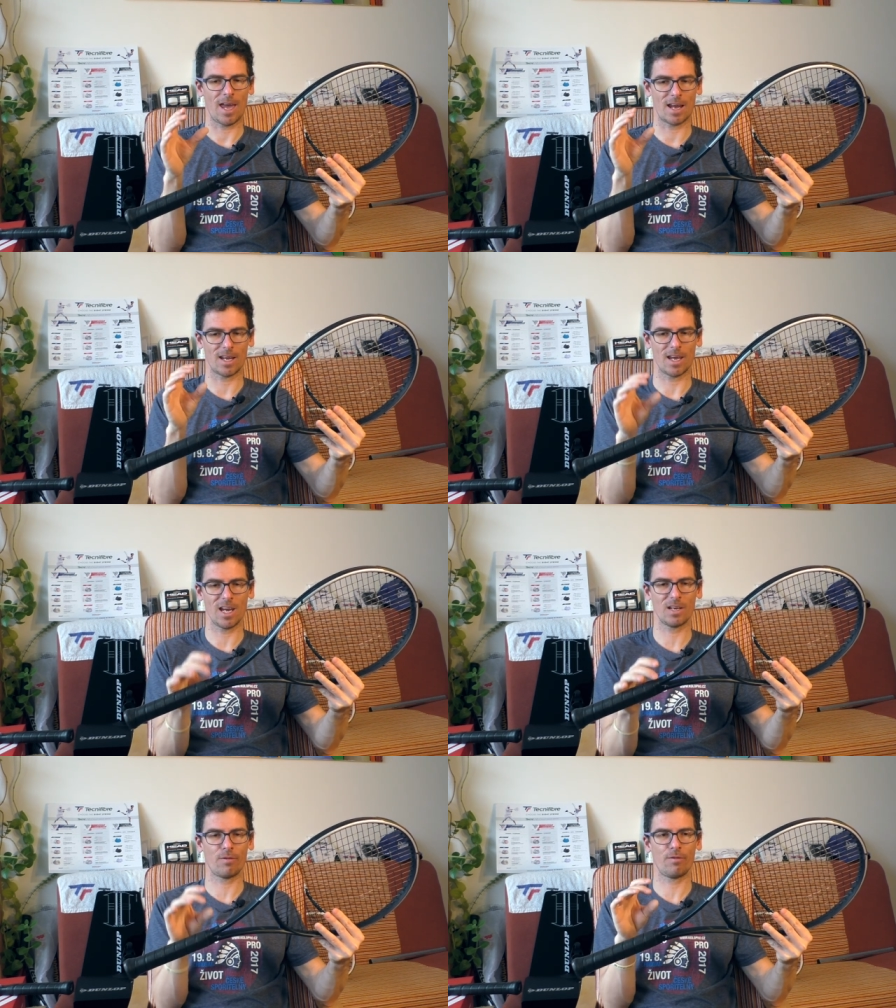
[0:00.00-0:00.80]
and
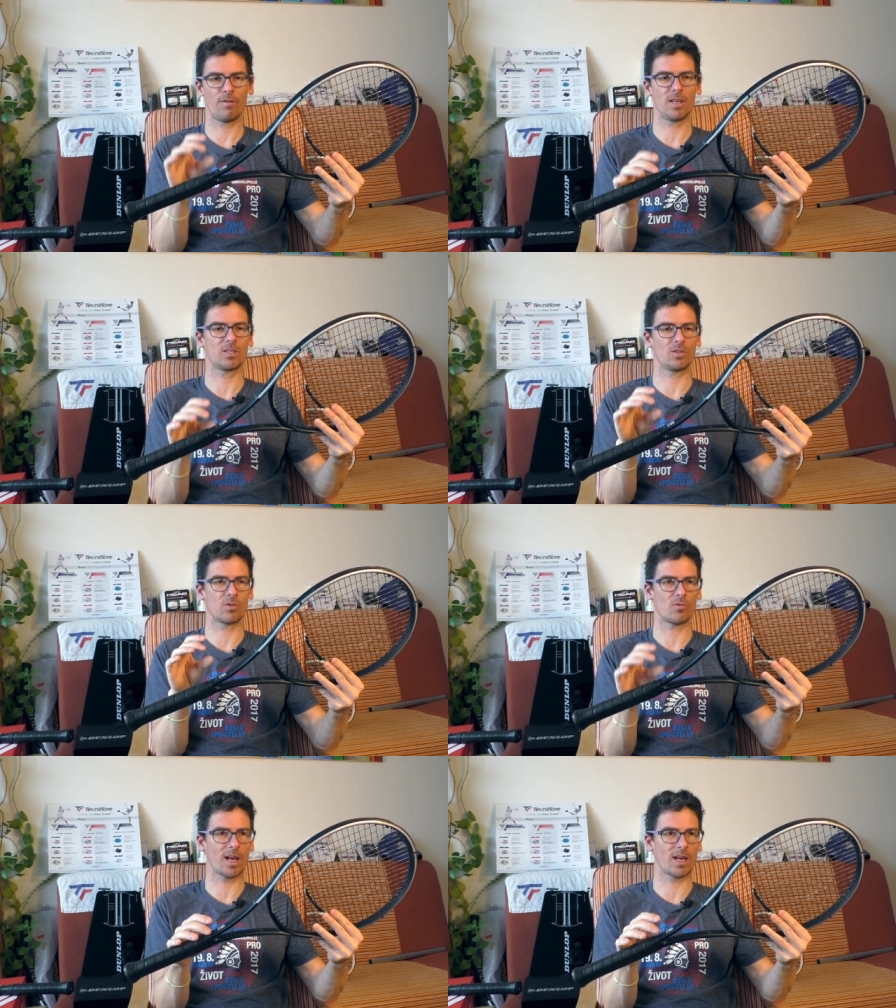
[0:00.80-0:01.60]
it fits
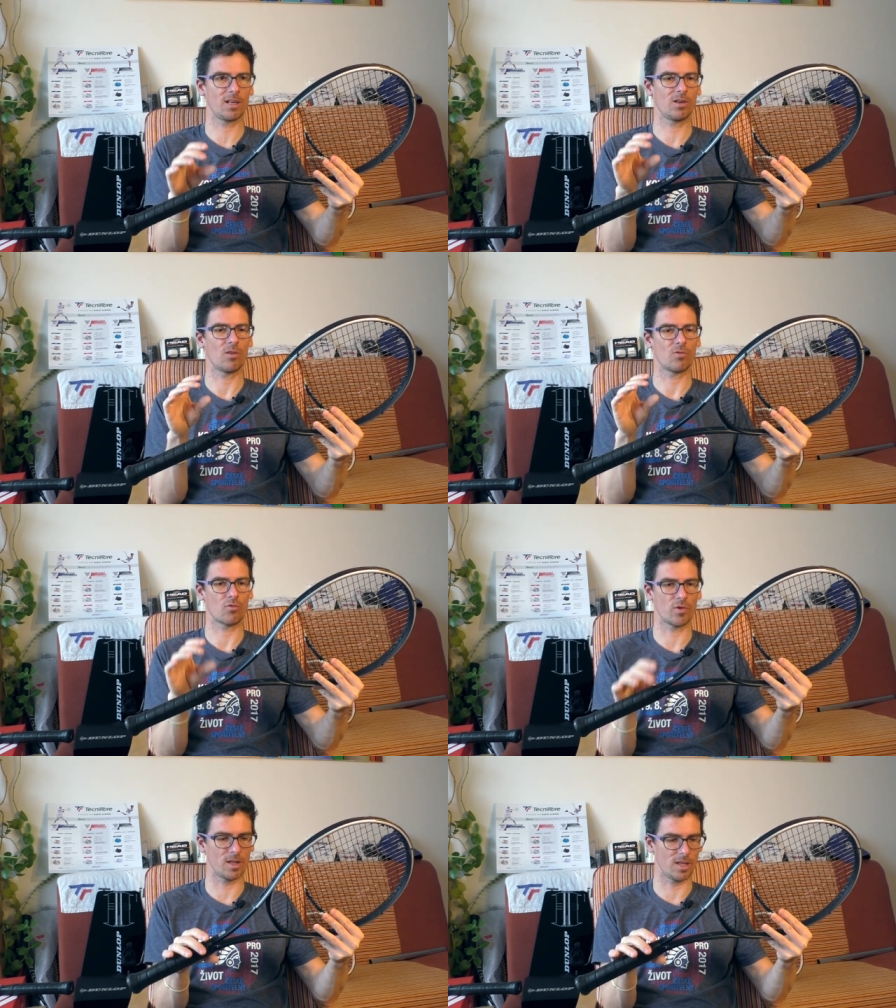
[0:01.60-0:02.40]
the racket
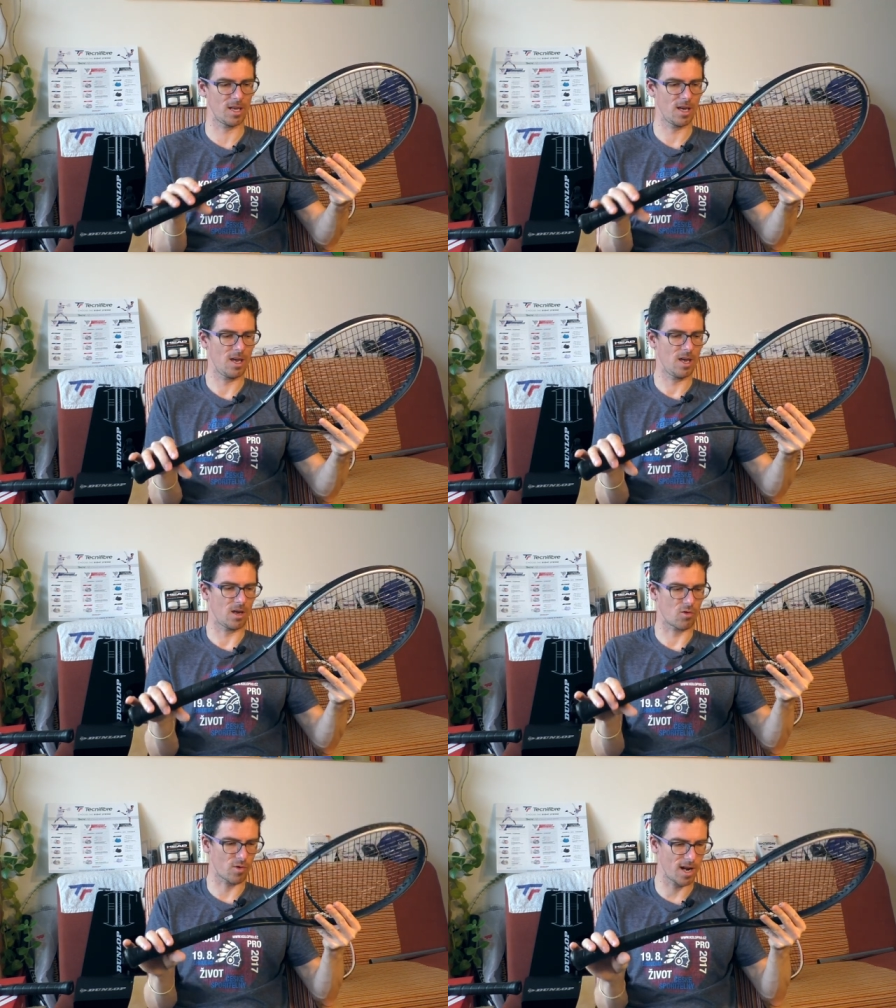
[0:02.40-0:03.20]
really
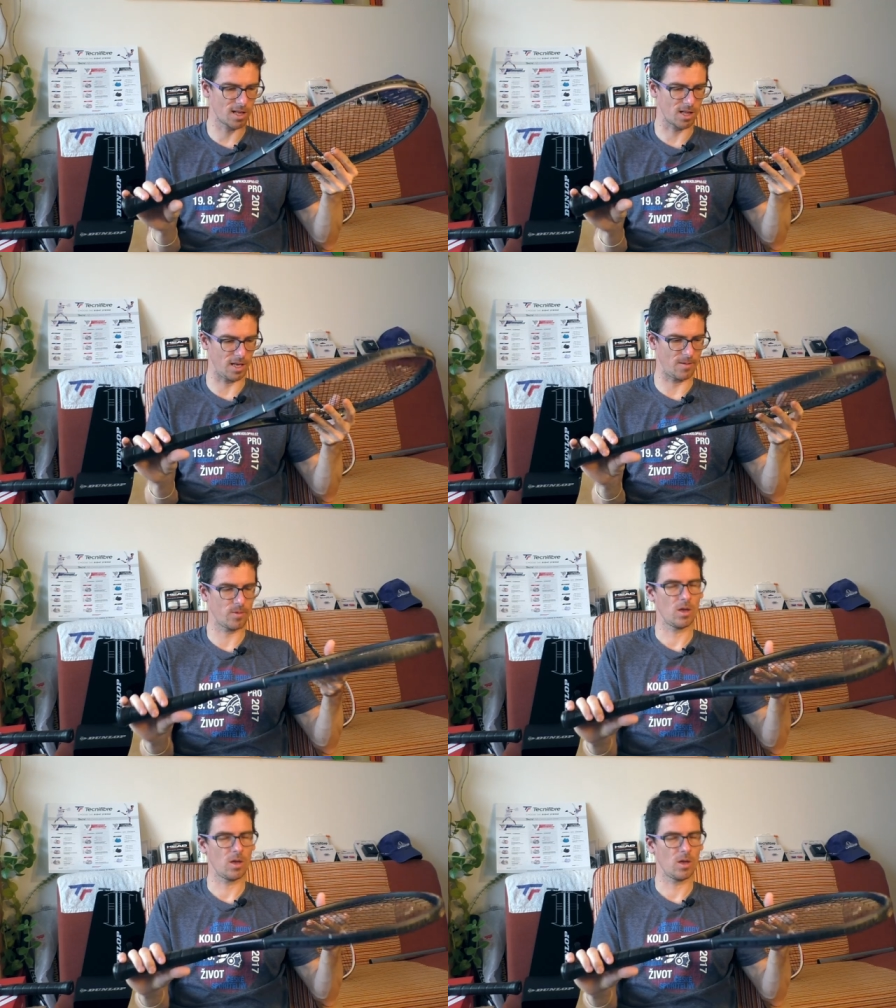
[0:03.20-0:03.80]
greatly.